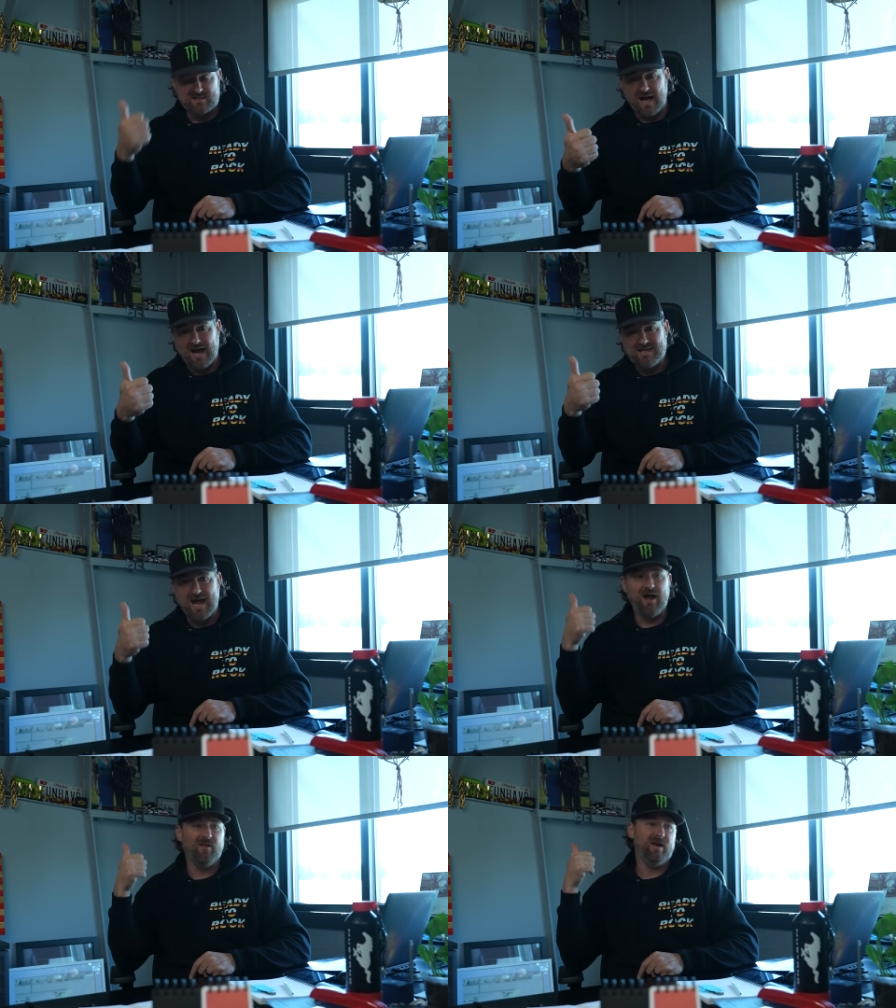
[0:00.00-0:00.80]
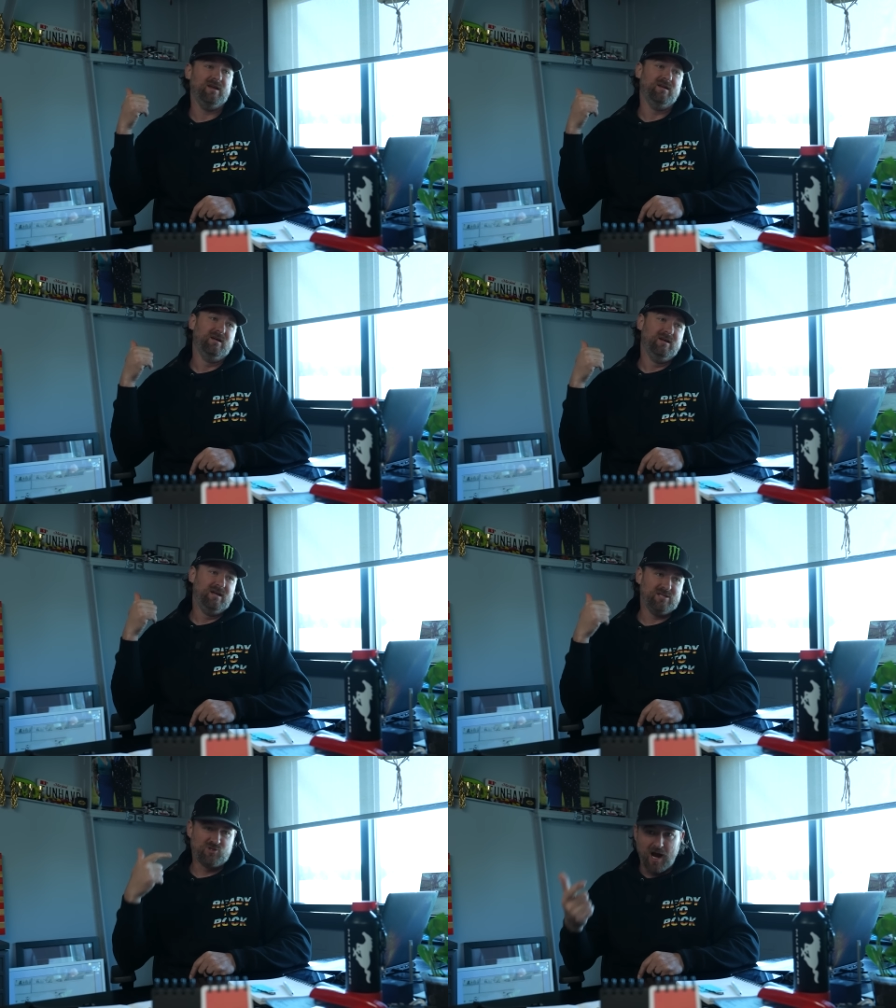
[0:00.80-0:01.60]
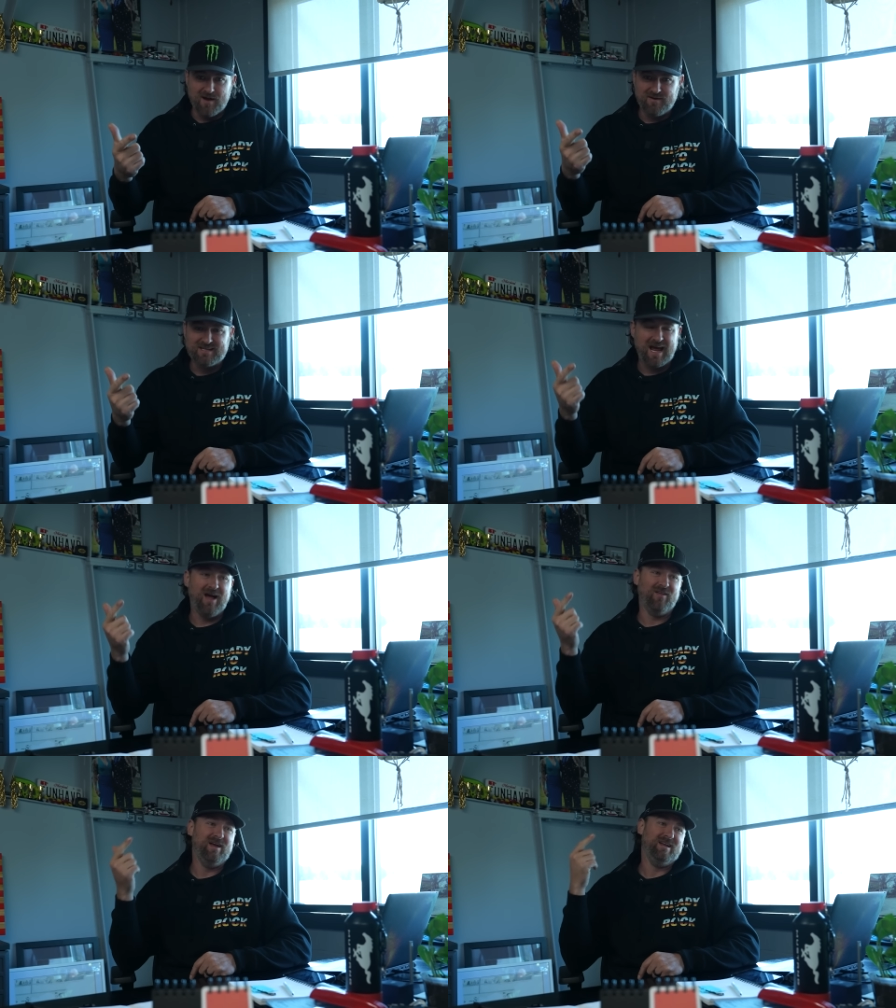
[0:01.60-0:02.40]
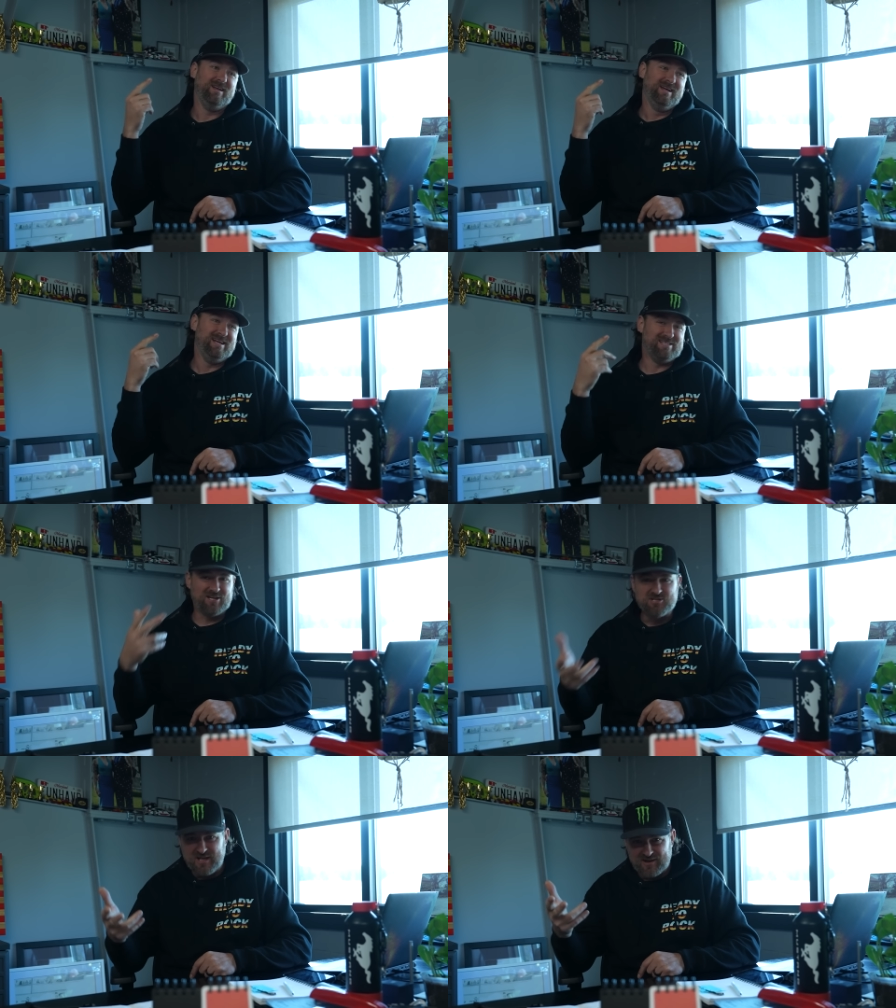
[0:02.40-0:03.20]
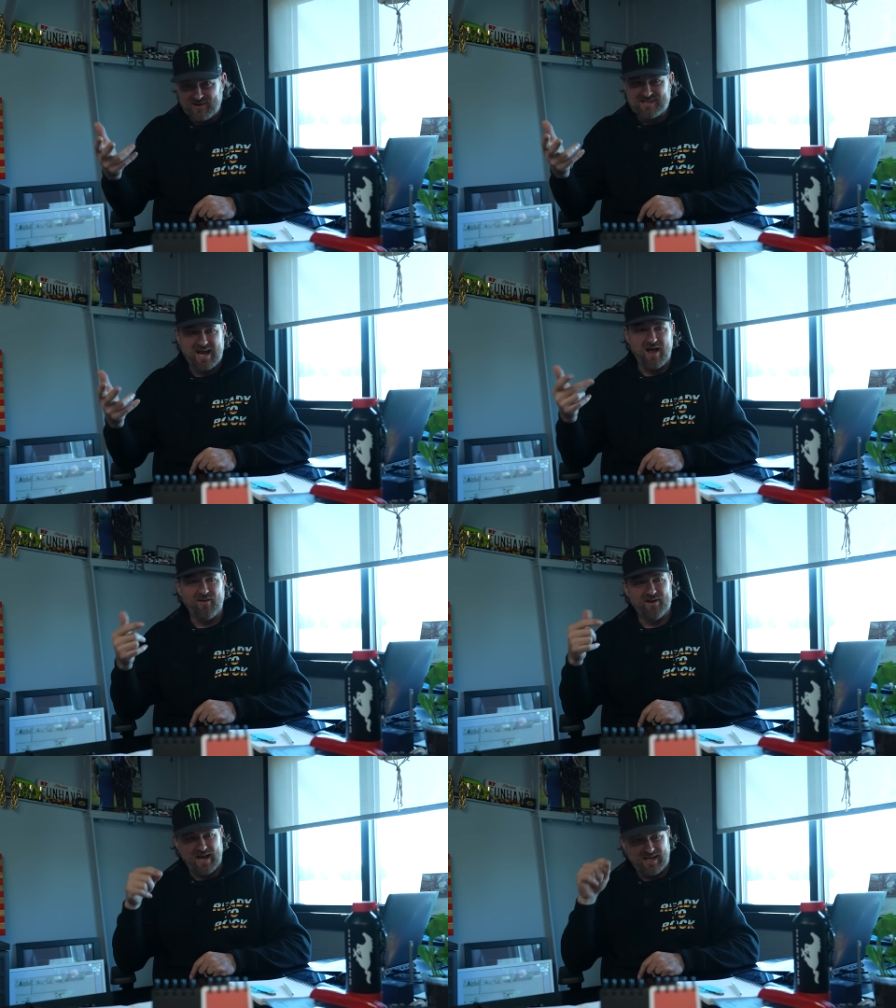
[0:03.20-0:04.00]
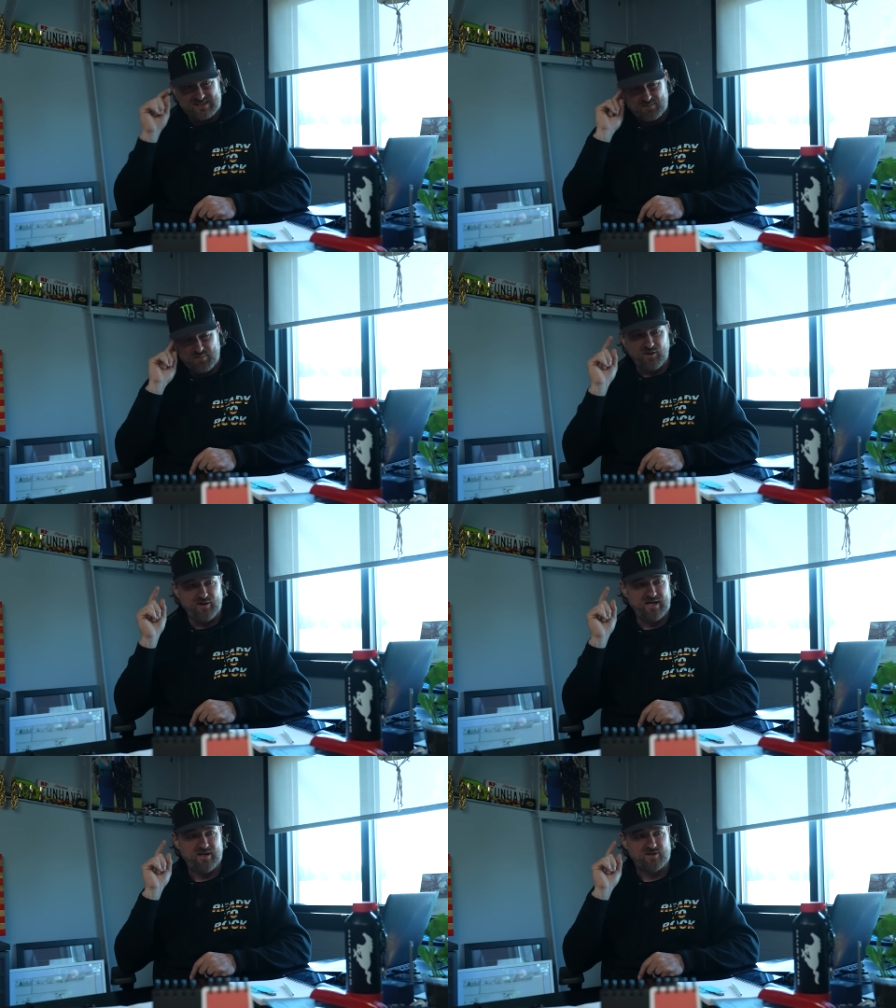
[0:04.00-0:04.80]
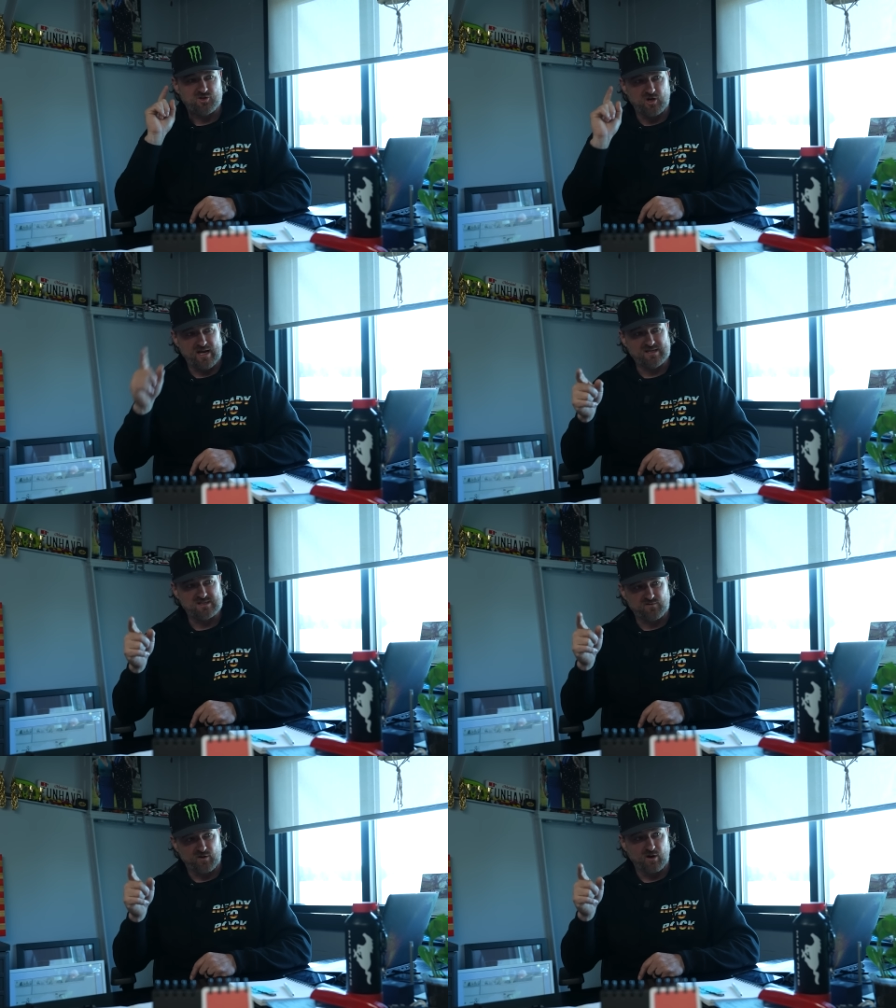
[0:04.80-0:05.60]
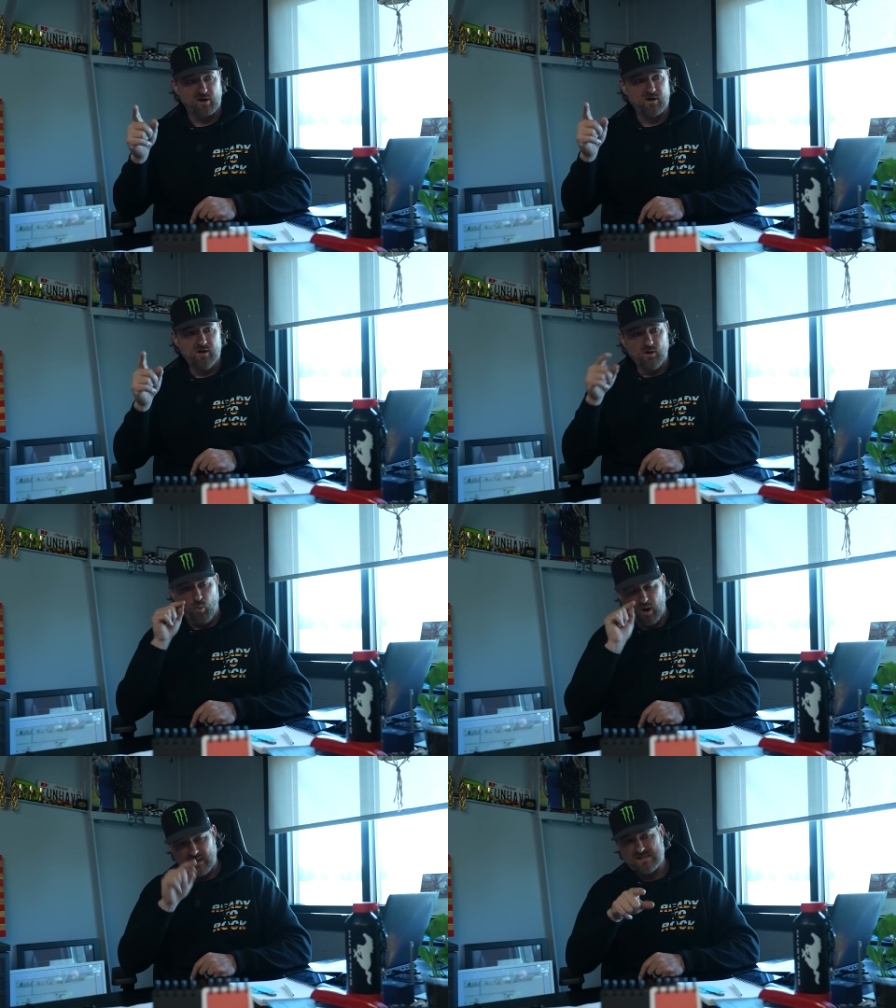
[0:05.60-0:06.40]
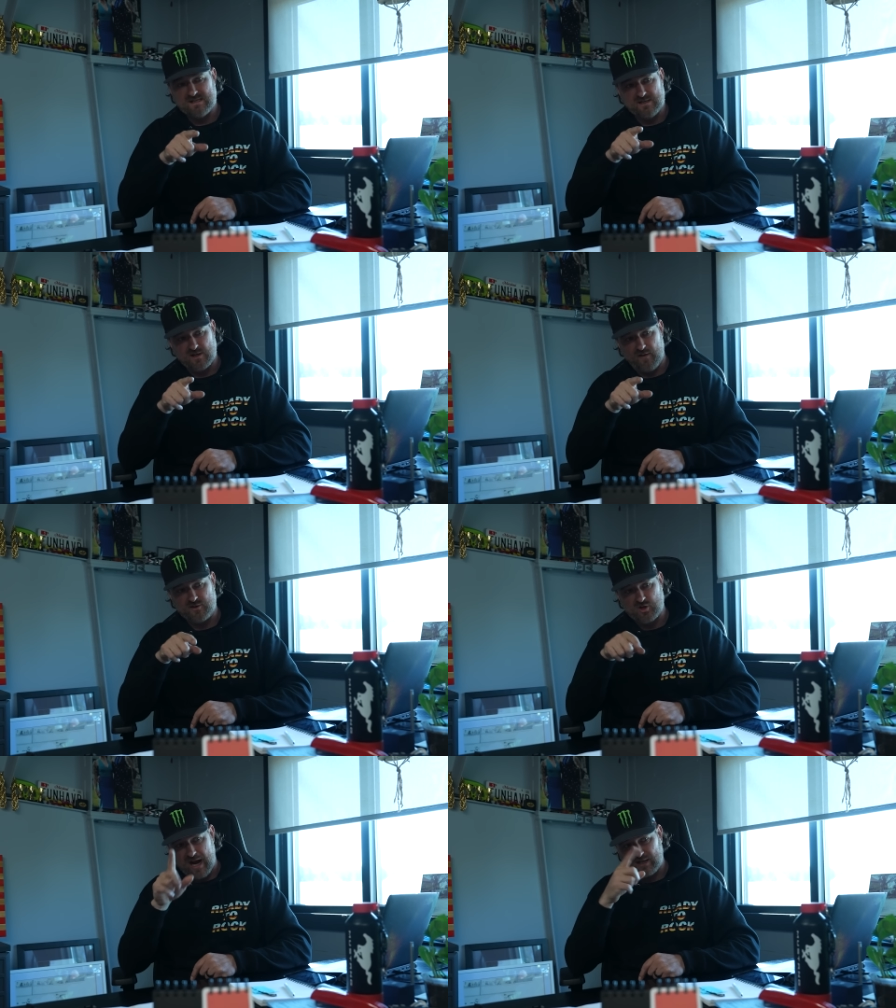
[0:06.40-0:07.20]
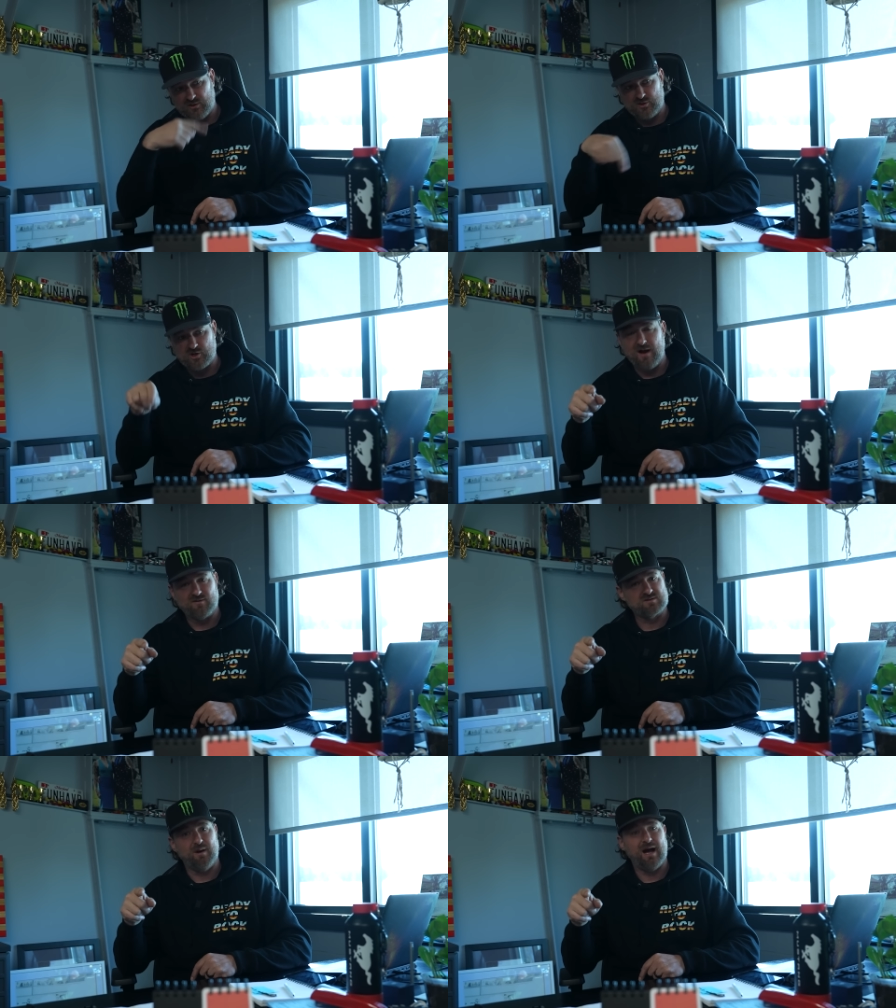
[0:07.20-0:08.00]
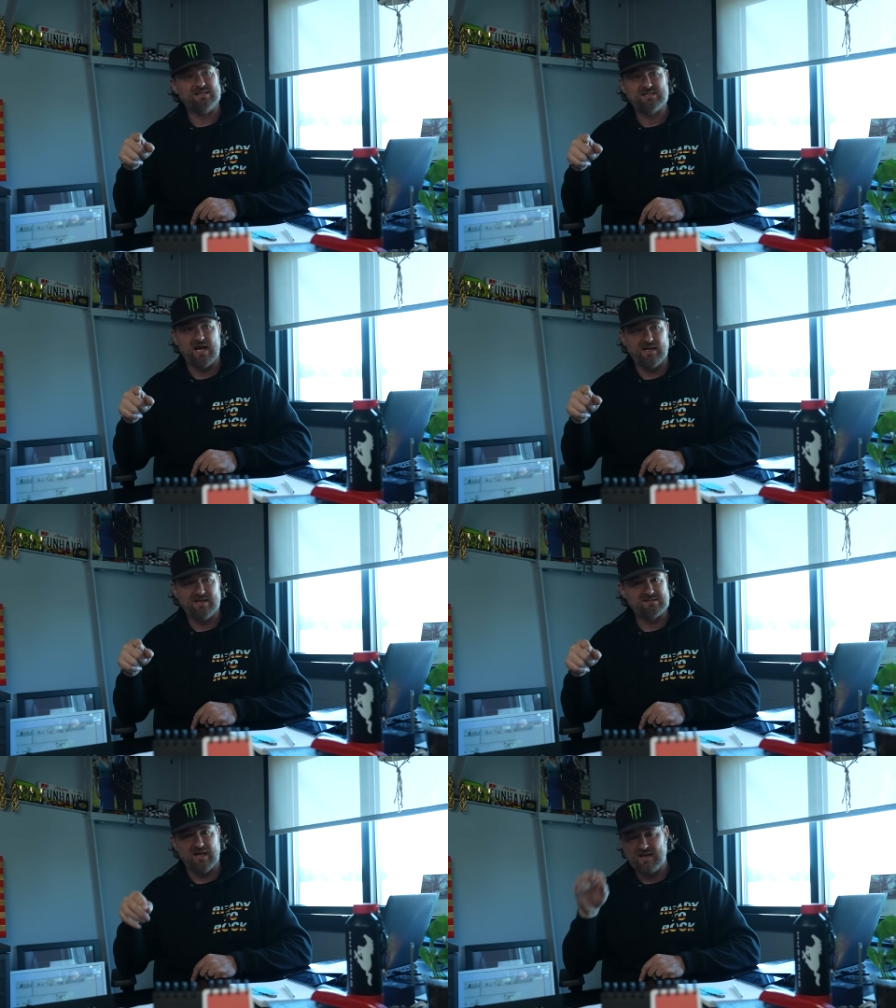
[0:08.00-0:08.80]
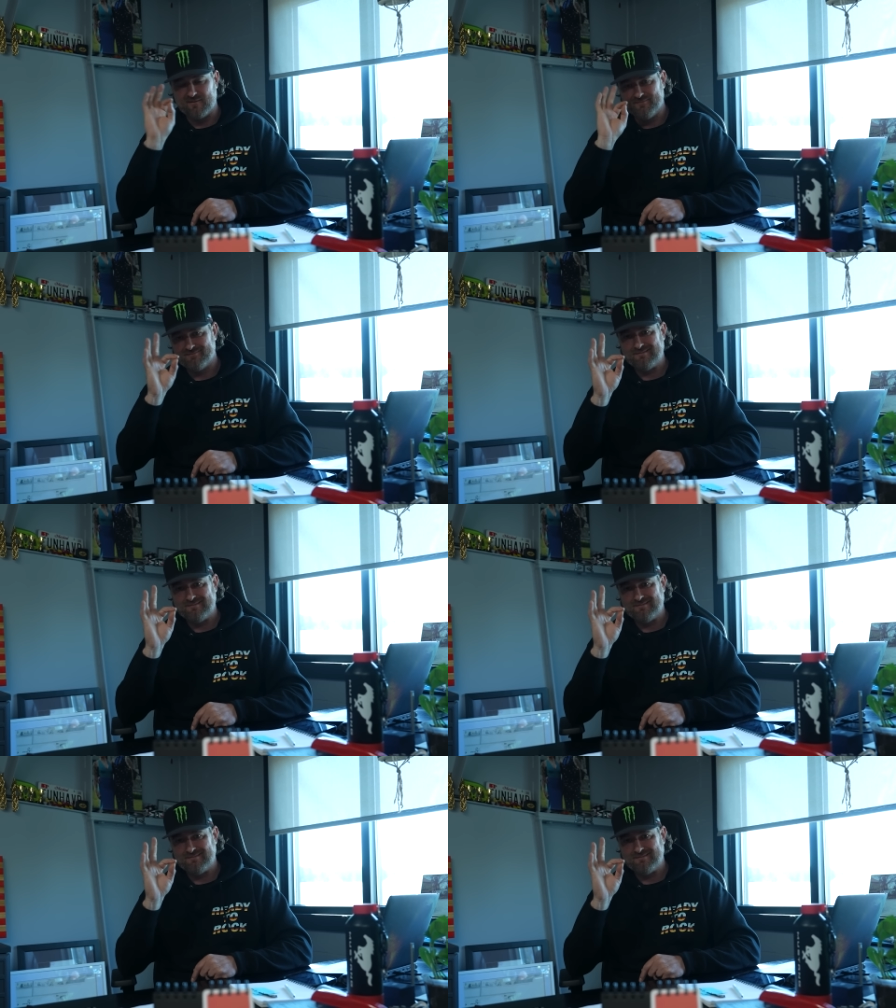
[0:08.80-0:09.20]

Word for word: design talent, his driving talent, his engineering talent, and his ability to transfer what he sees on the track to a driver's mindset is like